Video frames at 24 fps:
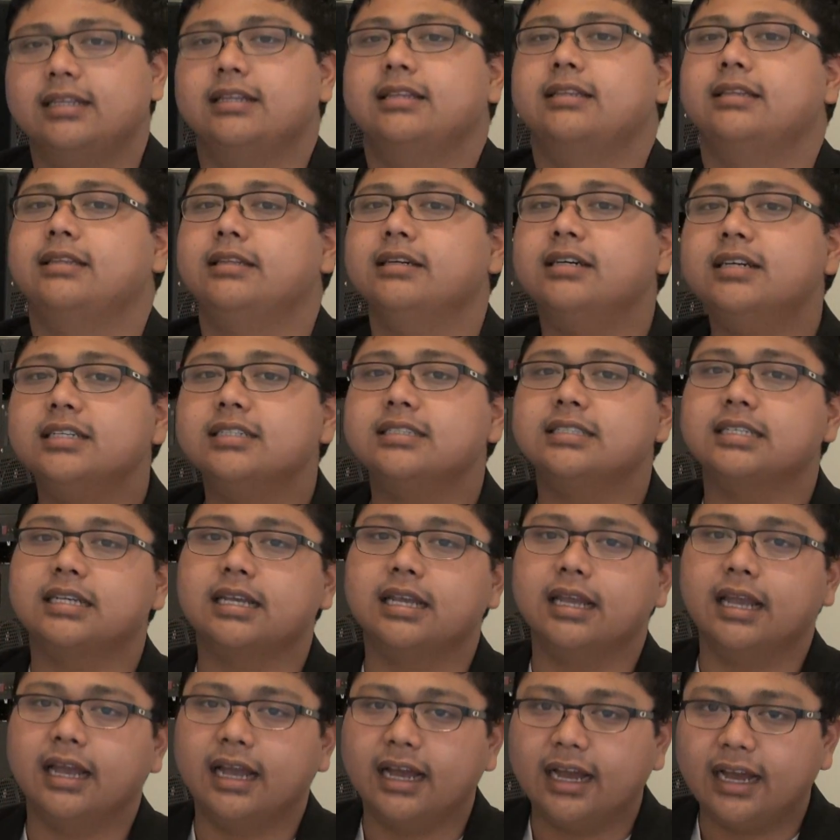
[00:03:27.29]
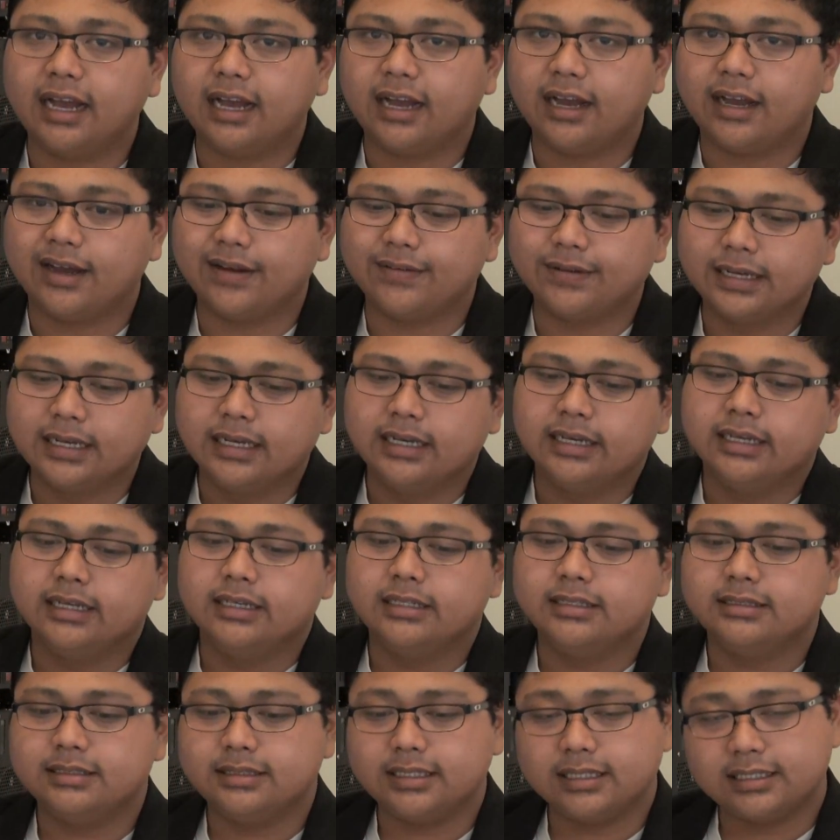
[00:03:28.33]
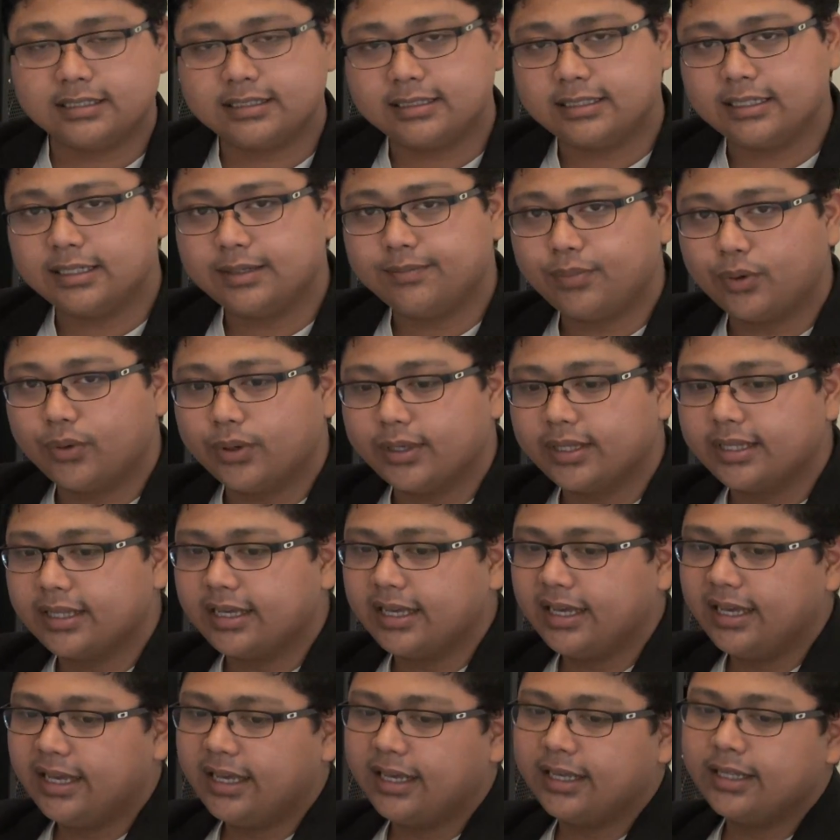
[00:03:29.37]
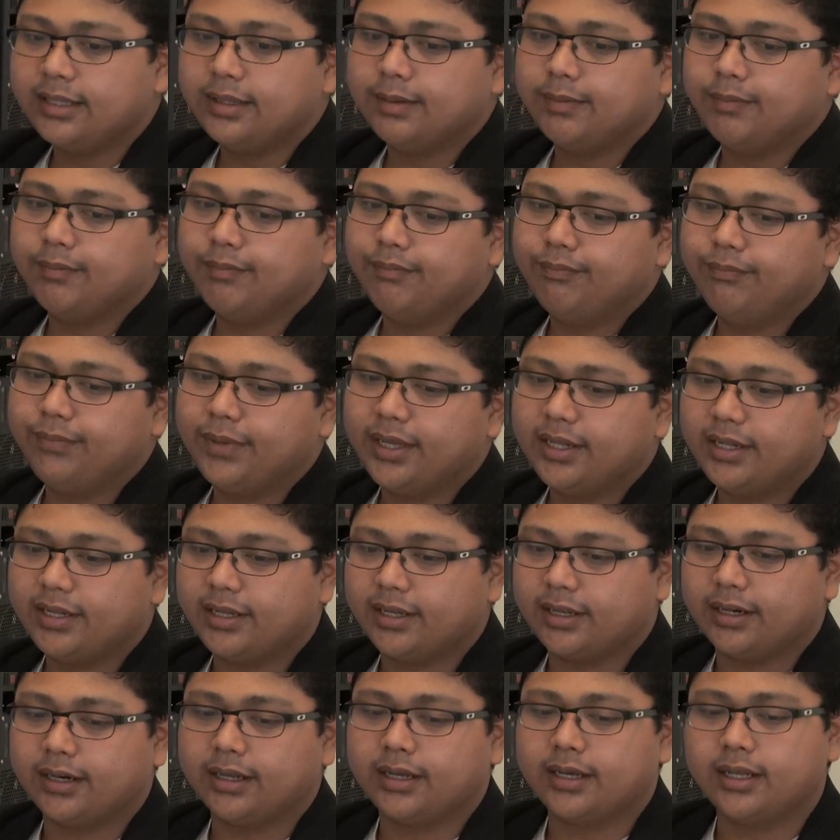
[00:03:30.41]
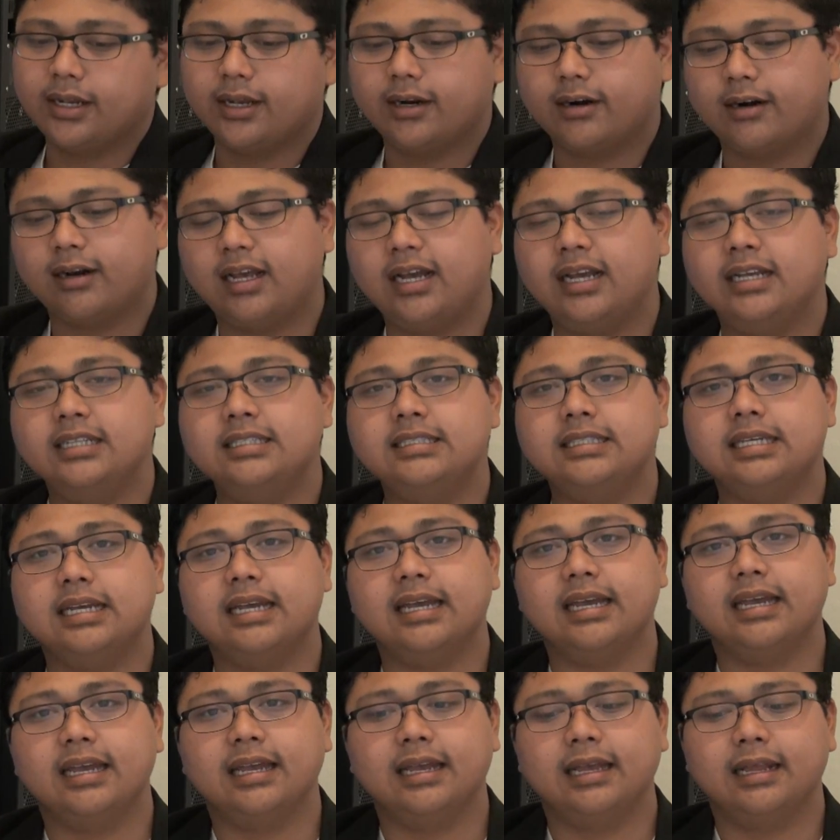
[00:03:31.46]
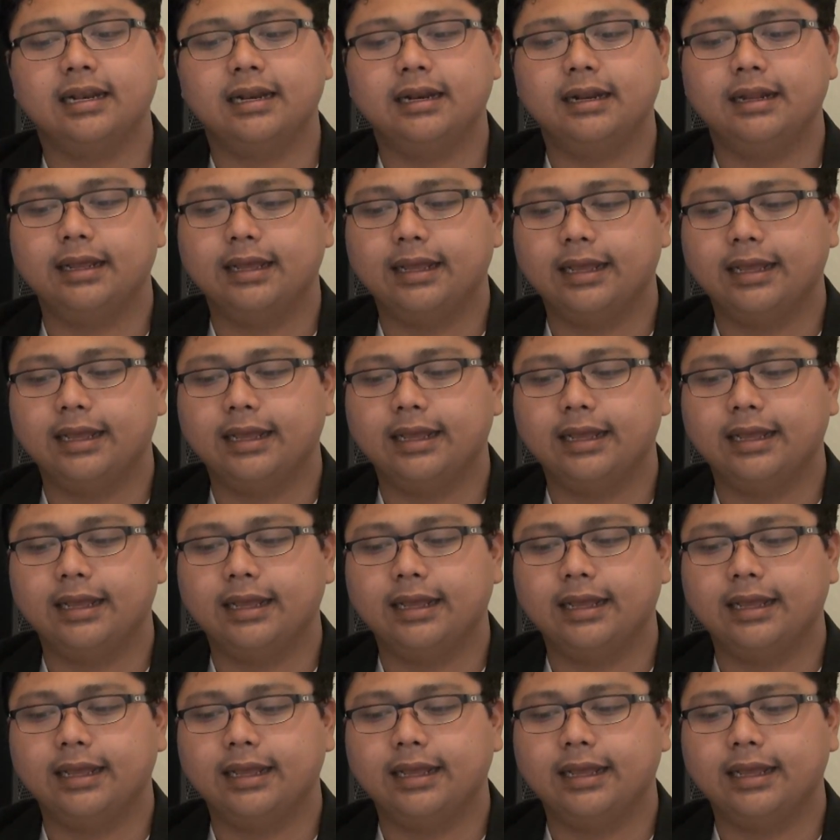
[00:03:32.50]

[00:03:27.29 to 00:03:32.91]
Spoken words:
It does have 16.8 million color lights, and